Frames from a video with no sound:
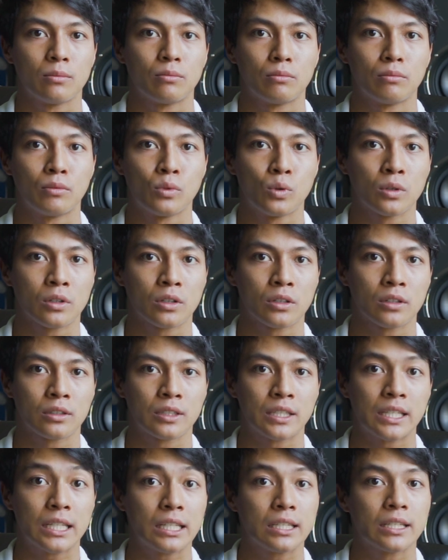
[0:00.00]
more
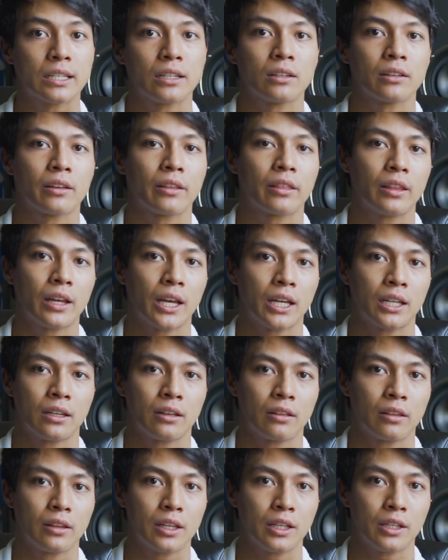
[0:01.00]
detailed than
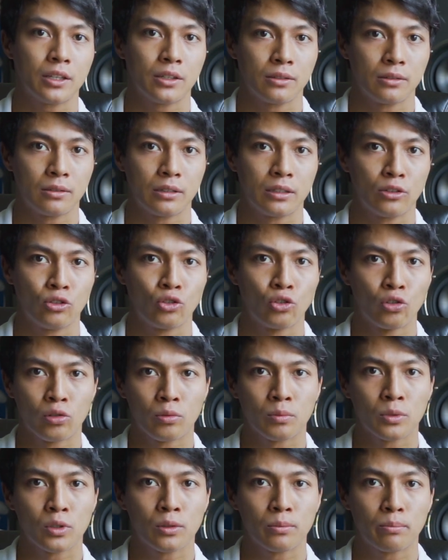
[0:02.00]
the
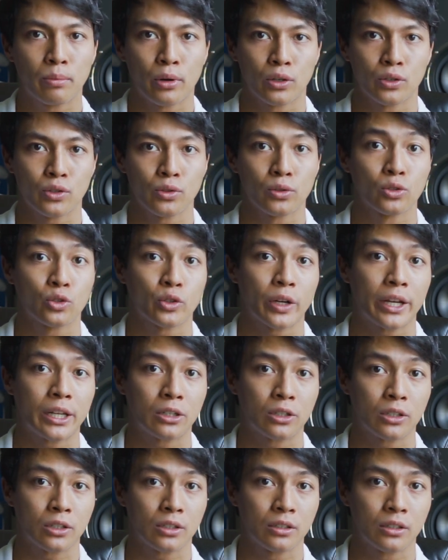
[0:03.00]
normal personal
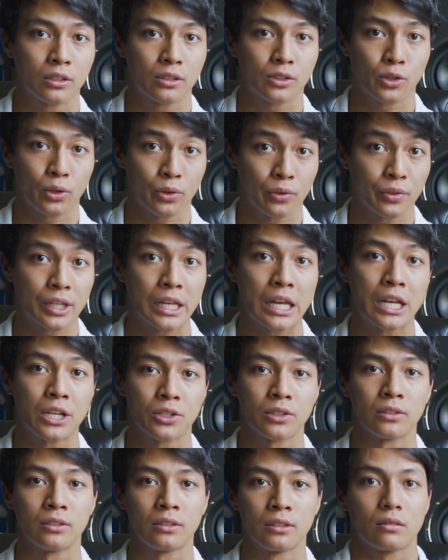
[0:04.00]
trainer
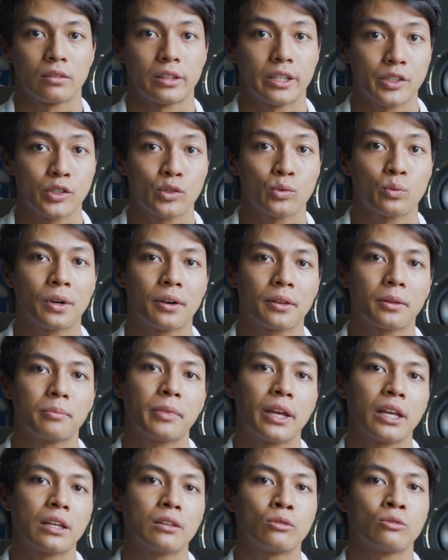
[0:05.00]
certification. This is one of the
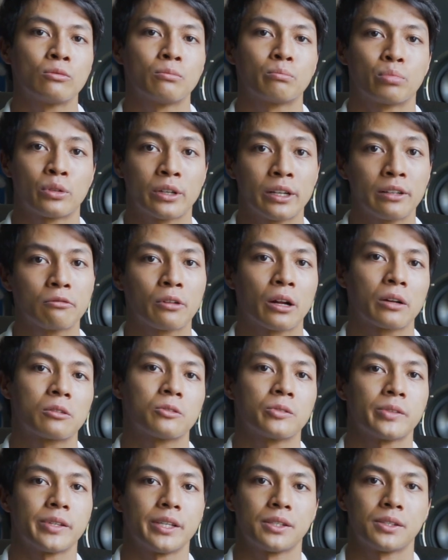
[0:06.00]
main
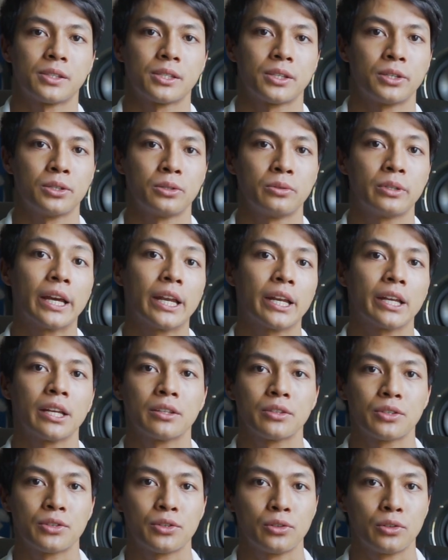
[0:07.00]
prerequisites to getting
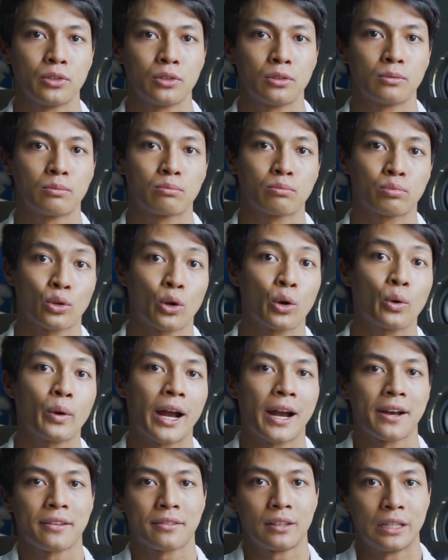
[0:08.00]
into pro
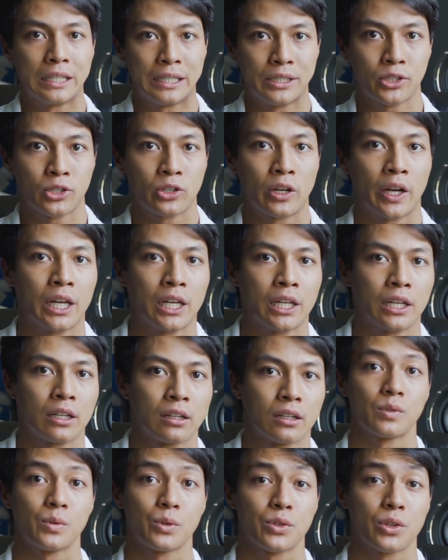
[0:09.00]
athlete training.
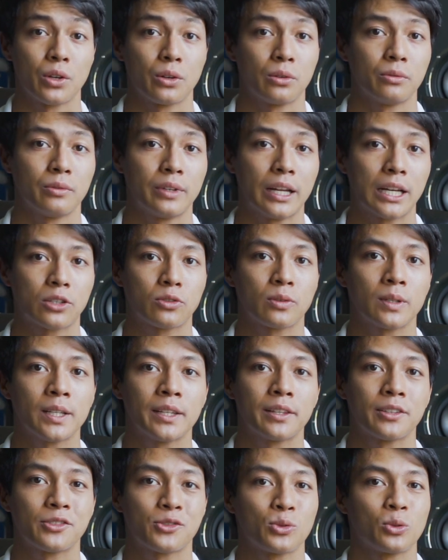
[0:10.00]
So naturally,
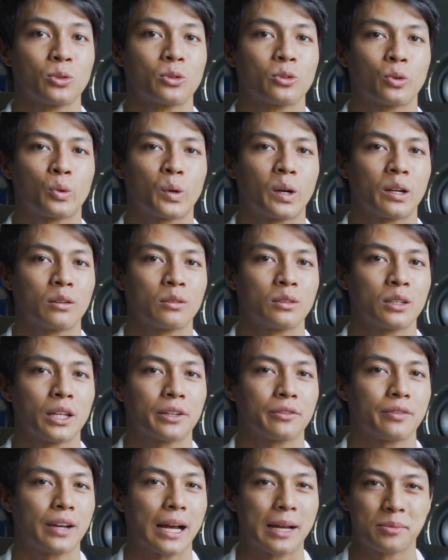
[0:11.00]
this will require a
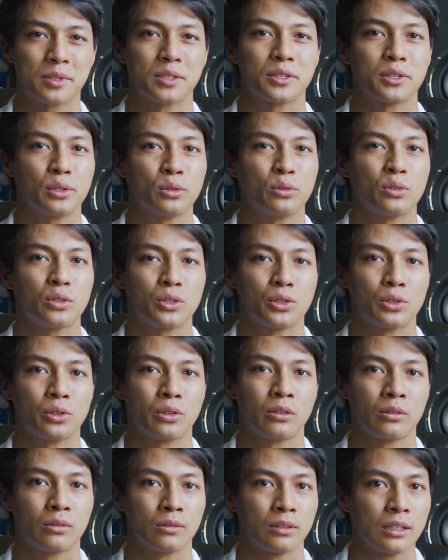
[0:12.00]
lot of aptitude
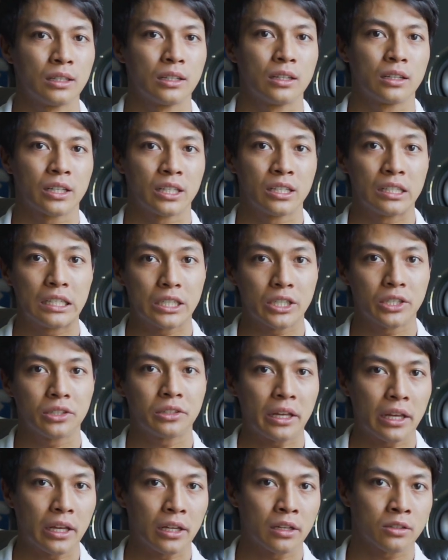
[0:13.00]
to condition
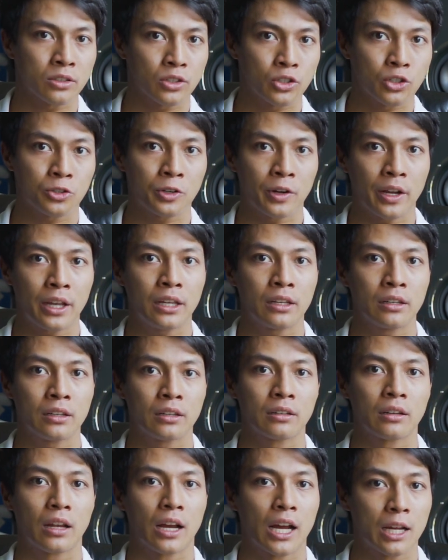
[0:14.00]
and
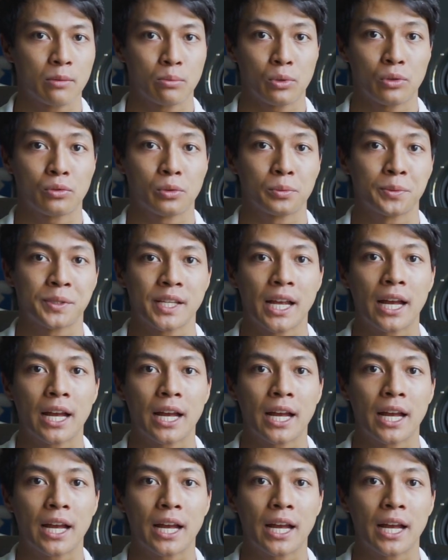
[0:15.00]
train high-performance